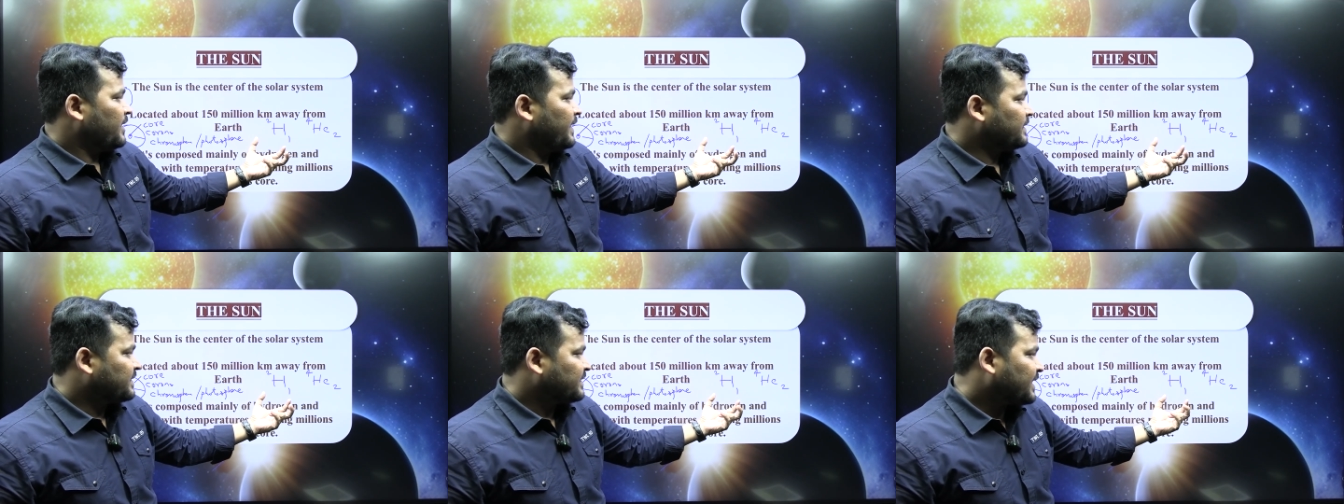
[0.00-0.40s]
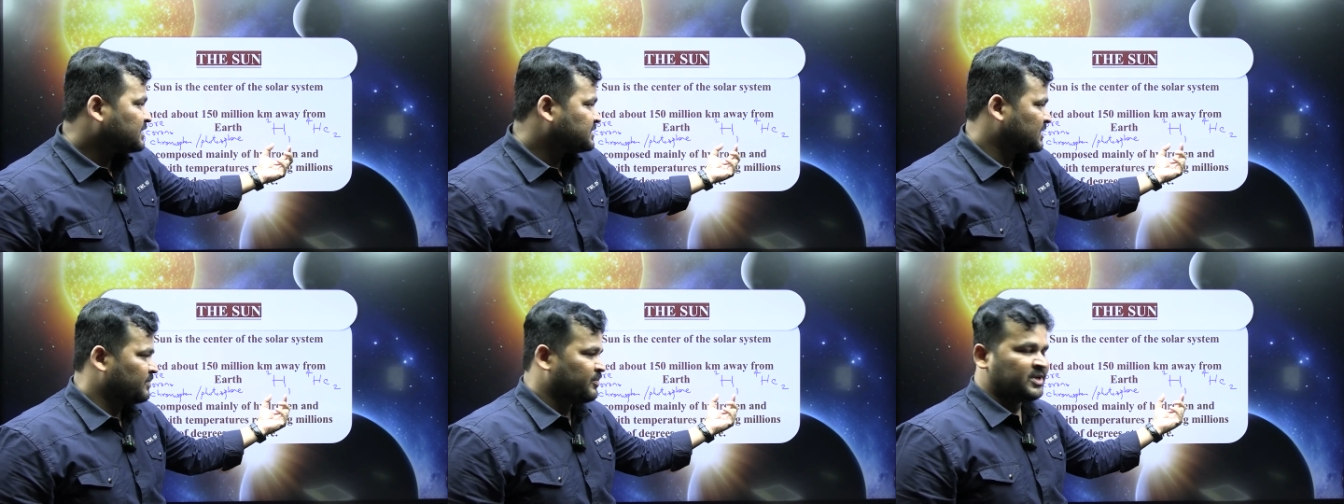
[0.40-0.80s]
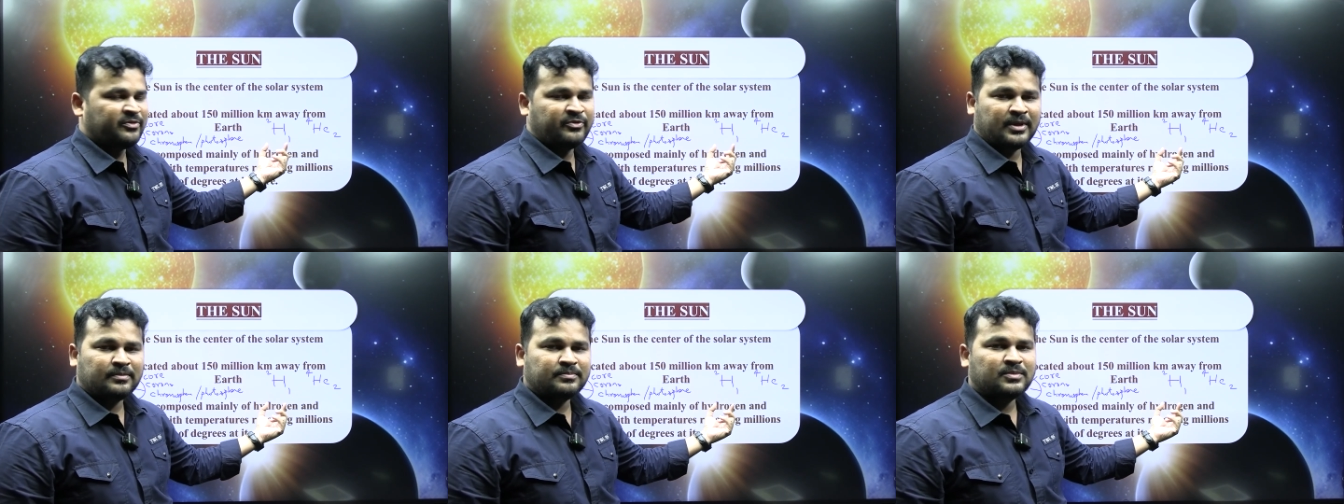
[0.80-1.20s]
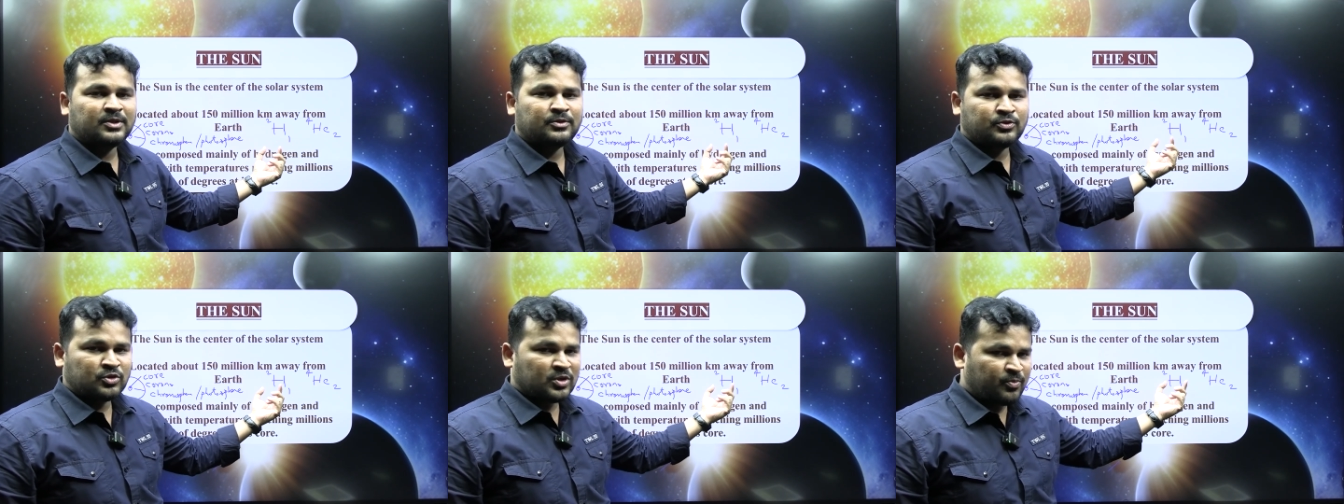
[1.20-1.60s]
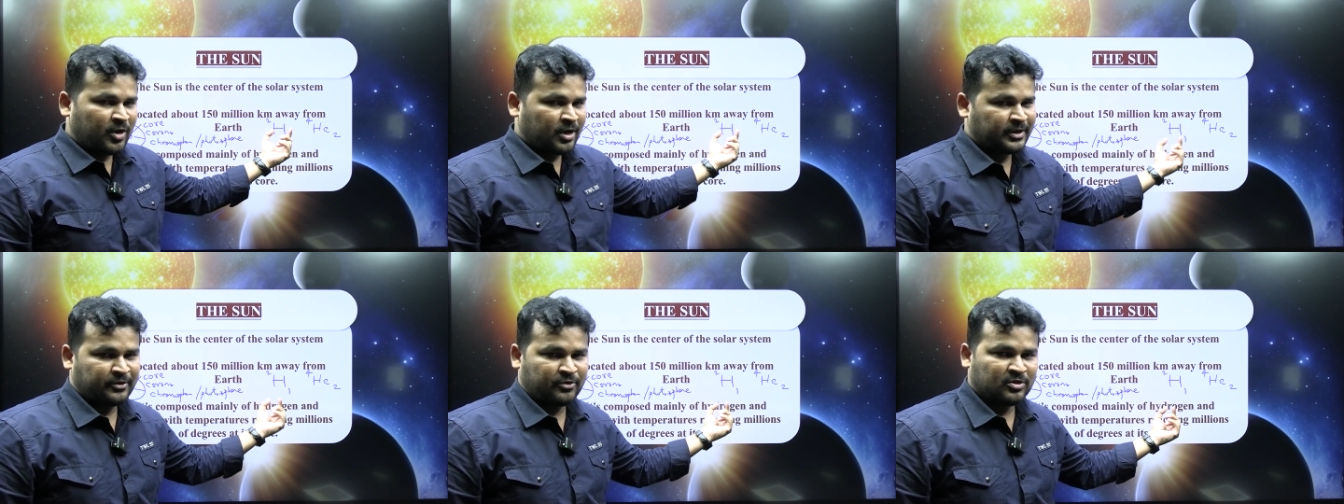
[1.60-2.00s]
interaction between two
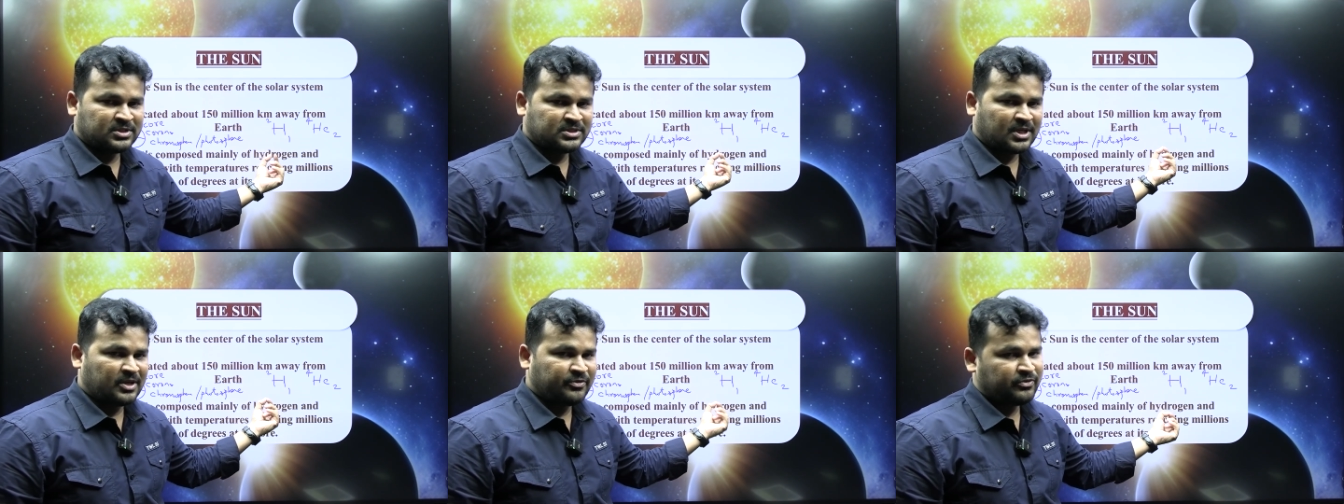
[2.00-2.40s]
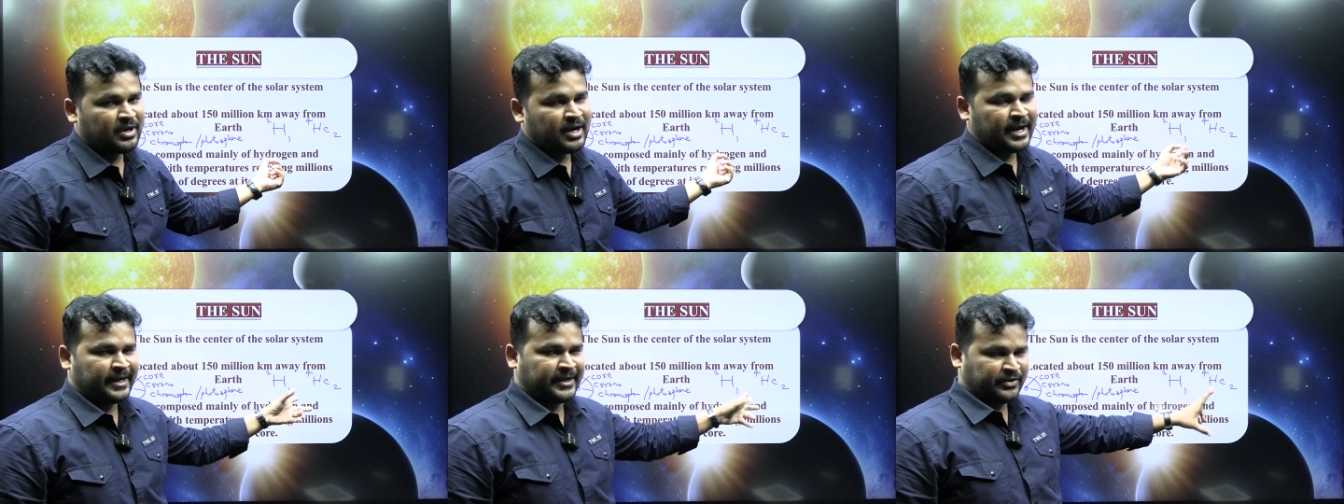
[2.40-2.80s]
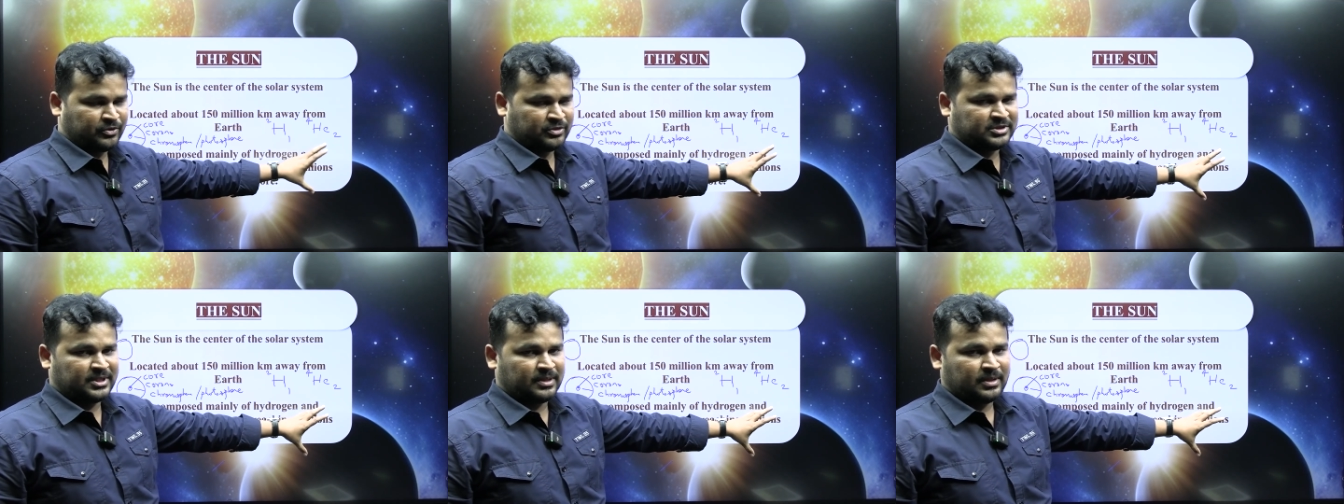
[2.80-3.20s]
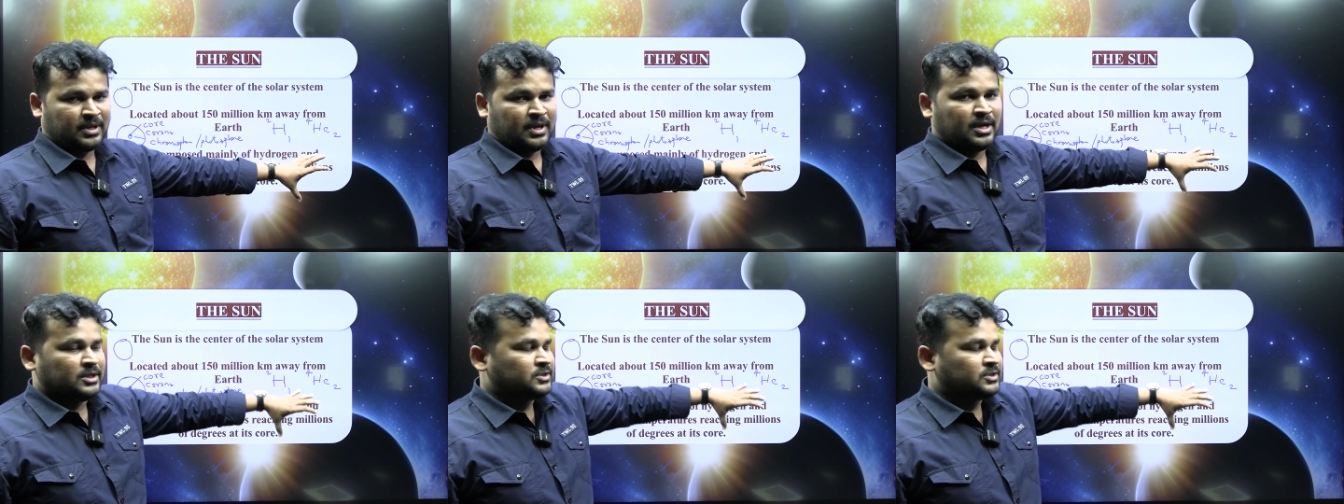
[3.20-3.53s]
molecules of hydrogen.